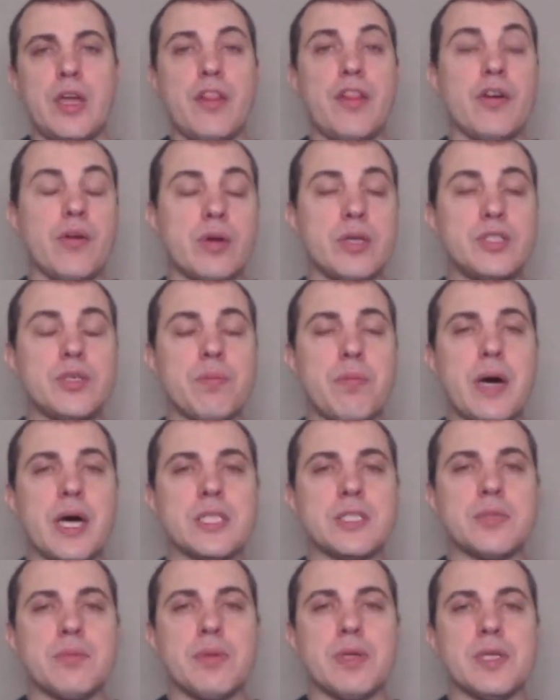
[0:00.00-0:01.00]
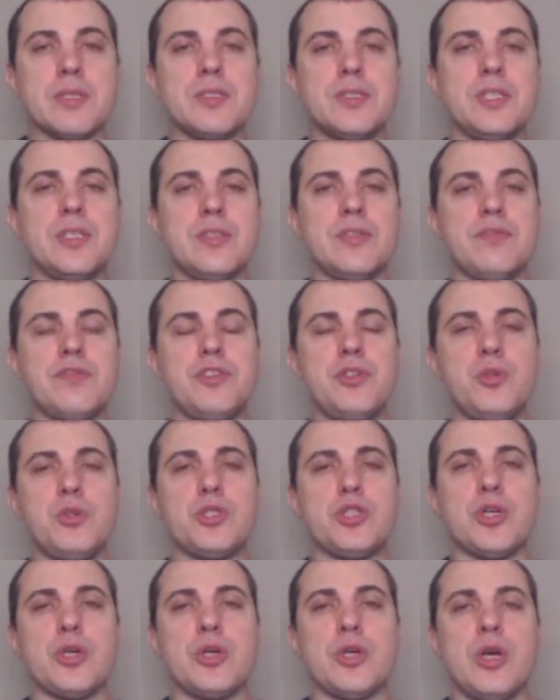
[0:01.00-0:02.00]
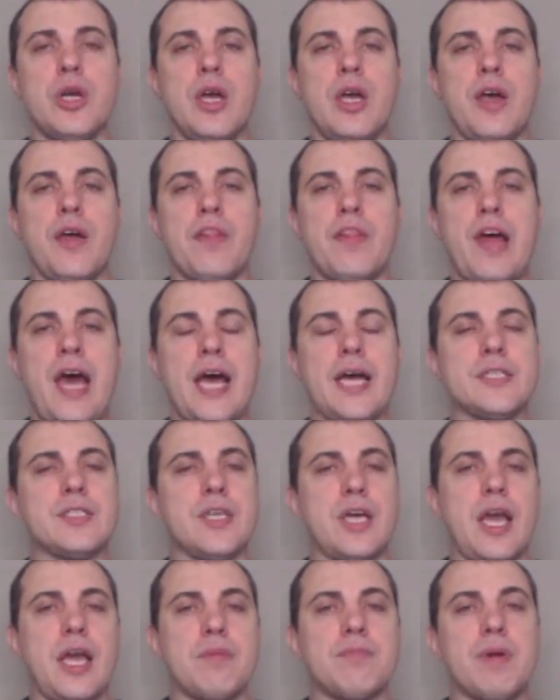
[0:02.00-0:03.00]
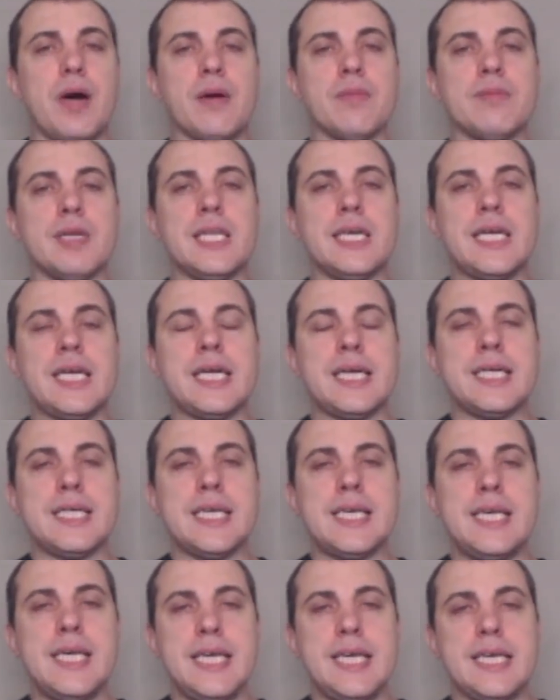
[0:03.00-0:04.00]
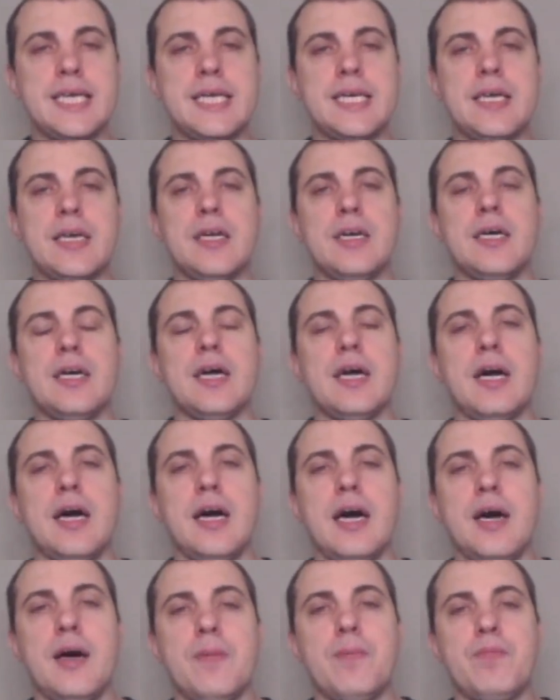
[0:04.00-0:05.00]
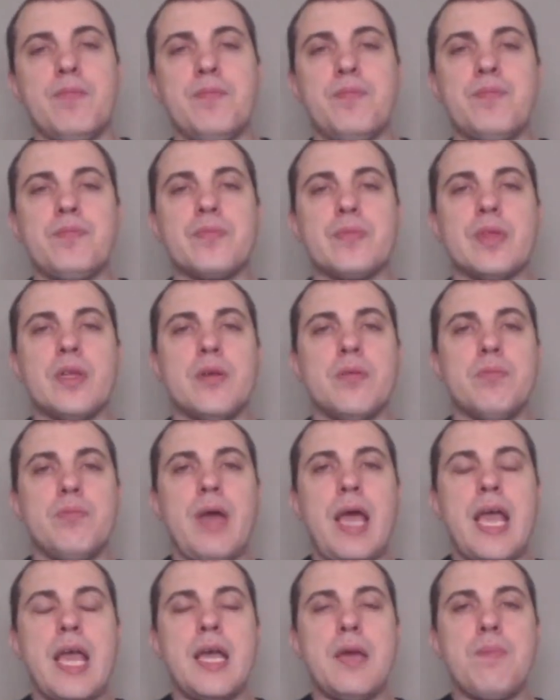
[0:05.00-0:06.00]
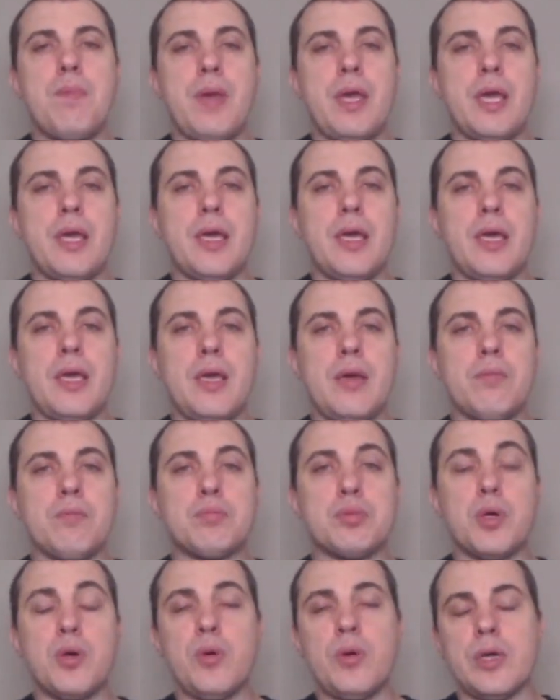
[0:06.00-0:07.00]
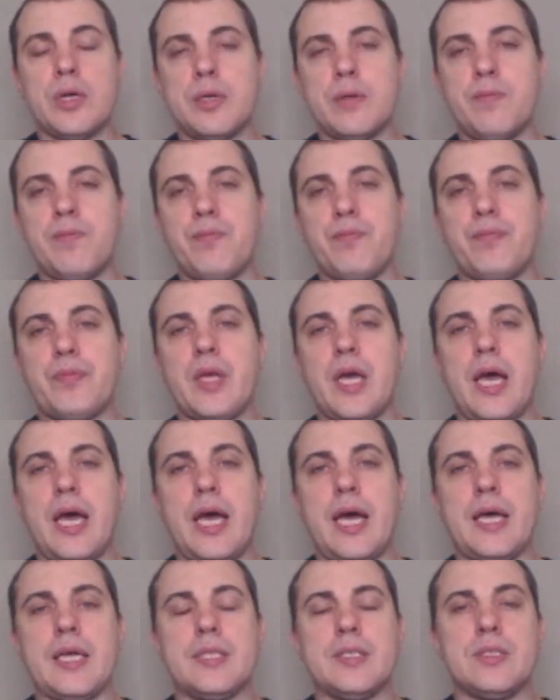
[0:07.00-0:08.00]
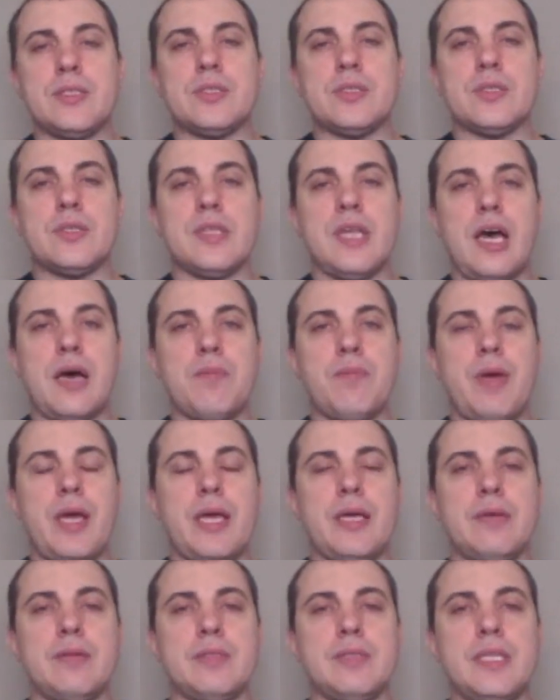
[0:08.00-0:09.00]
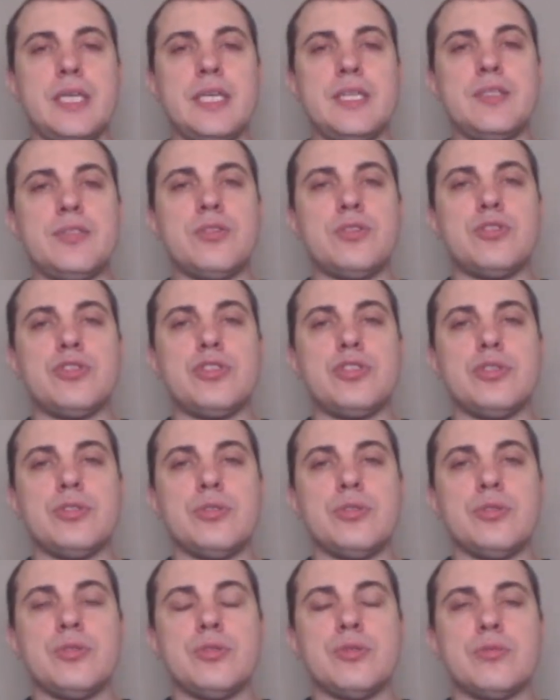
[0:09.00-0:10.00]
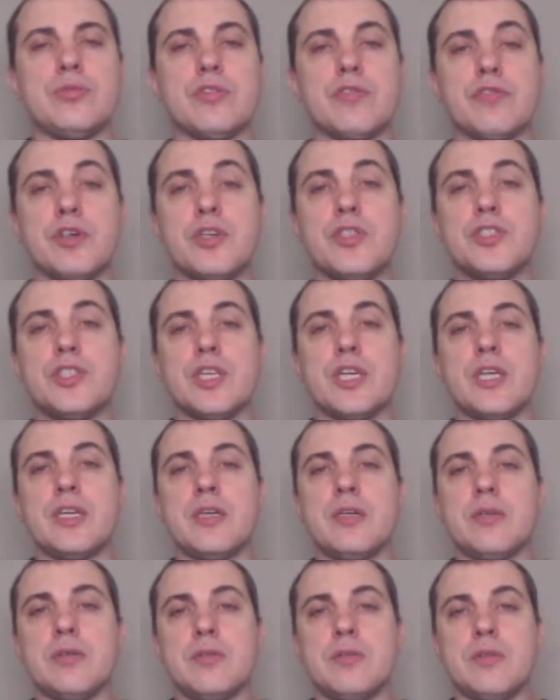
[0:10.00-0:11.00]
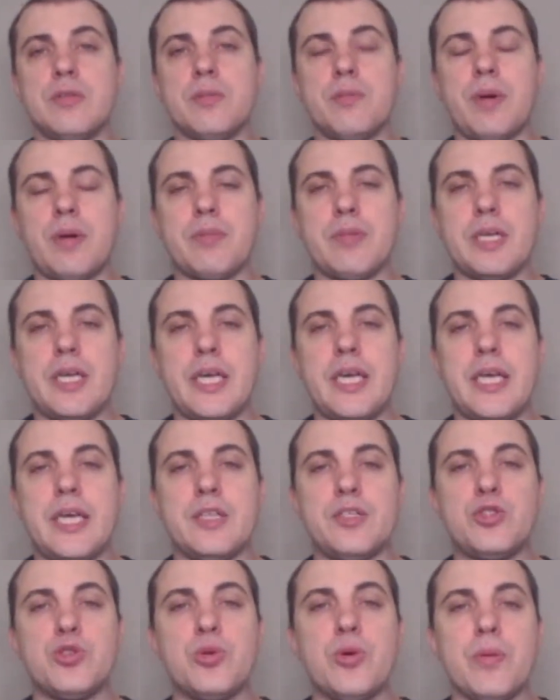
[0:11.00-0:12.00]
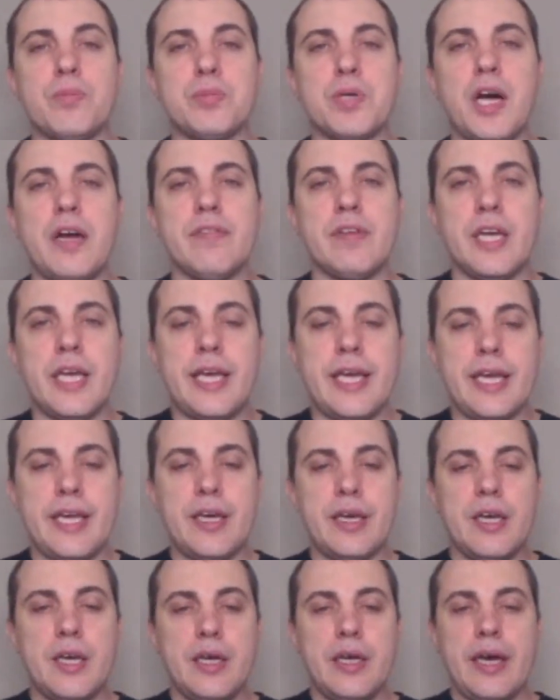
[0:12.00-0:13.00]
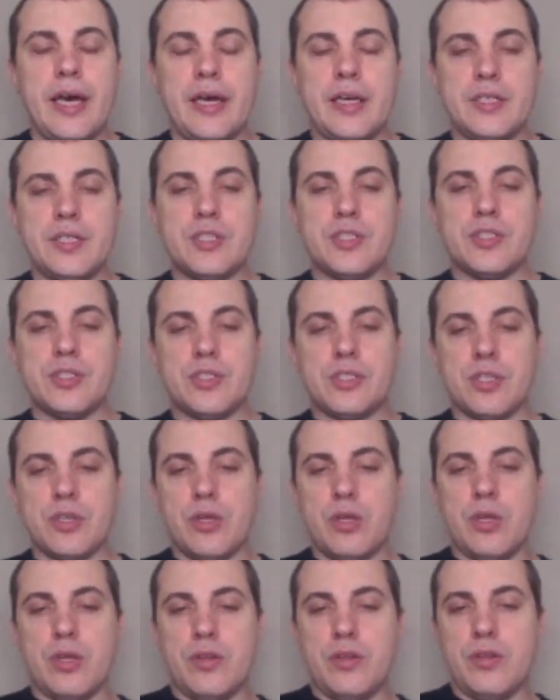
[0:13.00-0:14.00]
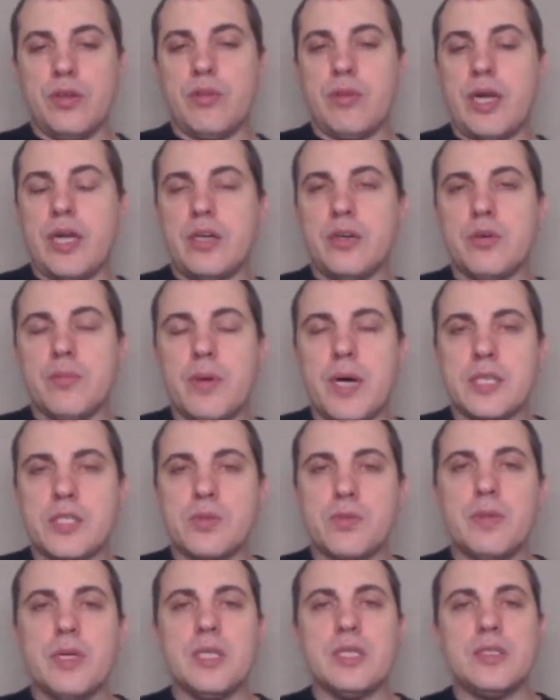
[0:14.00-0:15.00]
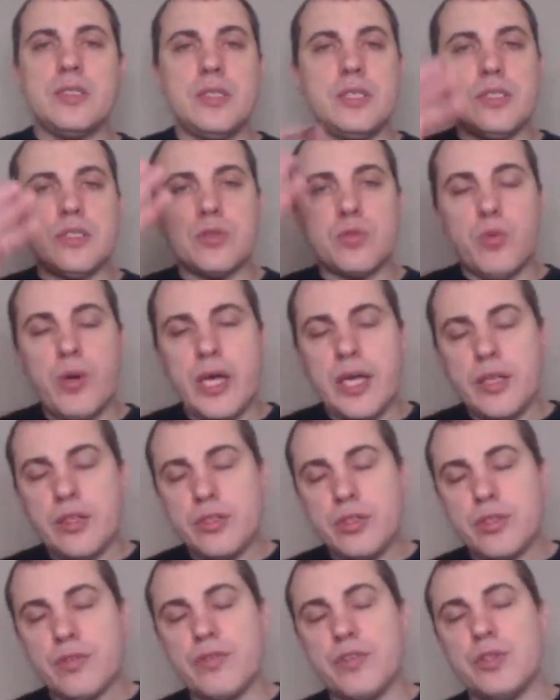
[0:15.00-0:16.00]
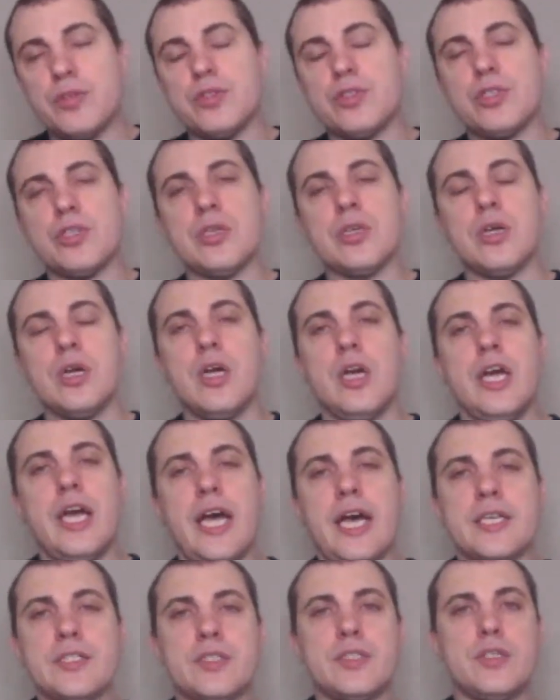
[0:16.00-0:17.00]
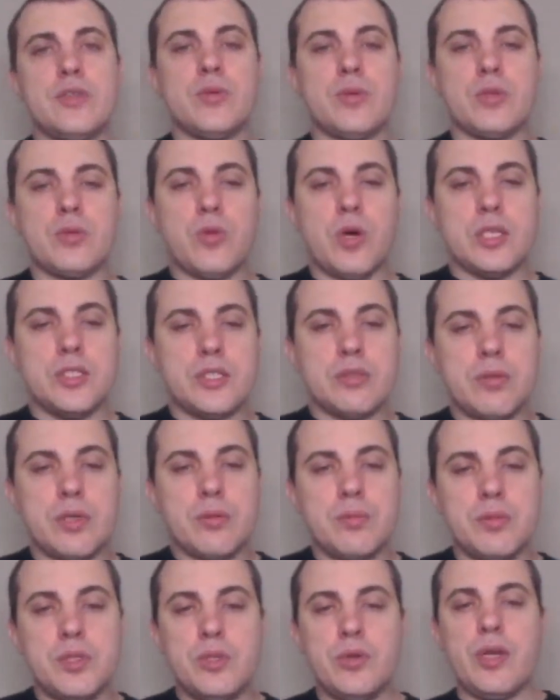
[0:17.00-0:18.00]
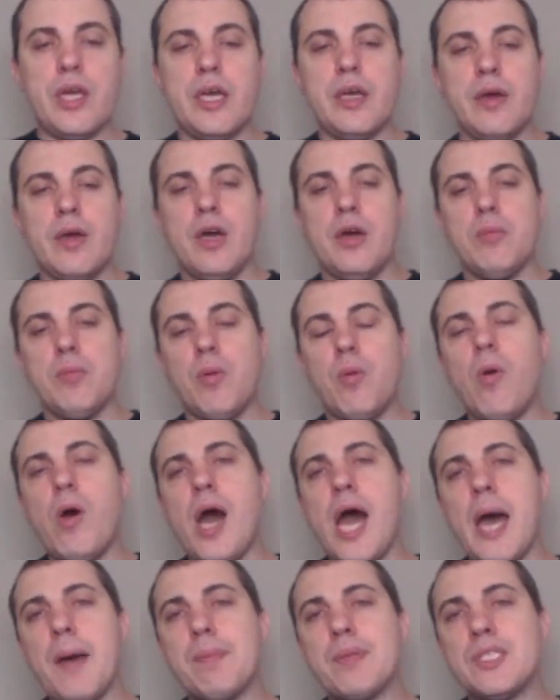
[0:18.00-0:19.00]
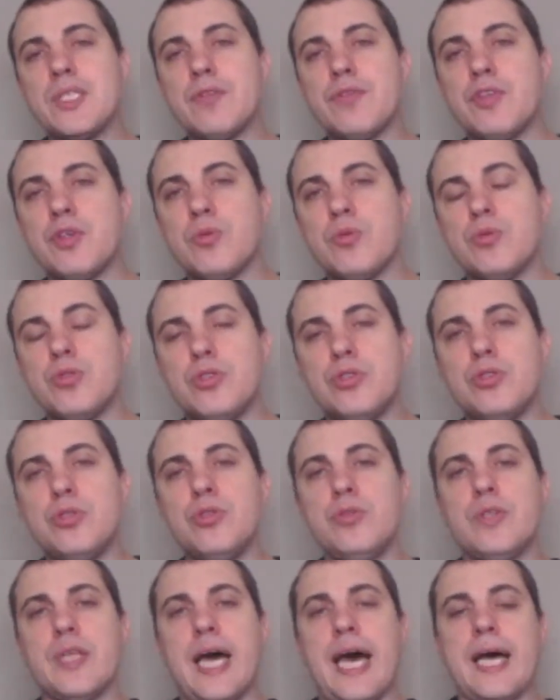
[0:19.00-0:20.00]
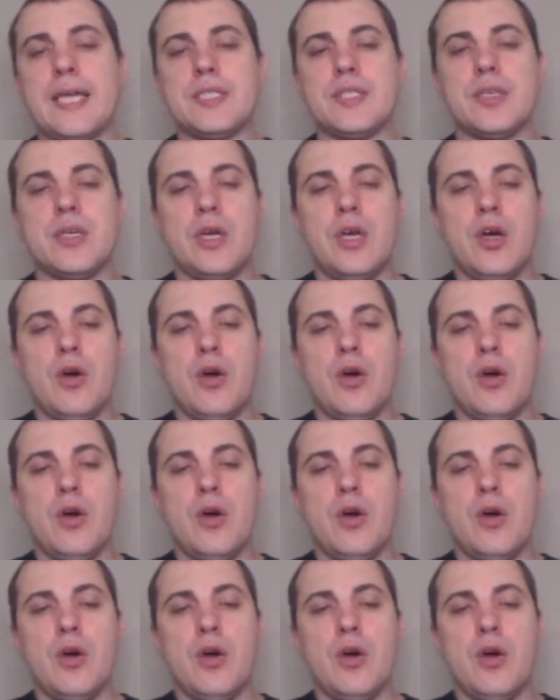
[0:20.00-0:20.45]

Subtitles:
There is a possibility in the future that a public key may be broken, and that may lead to reversing the public key into a private key. This is still a theoretical possibility. It's way into the future, has to do with quantum computing. But what happens if you would do that?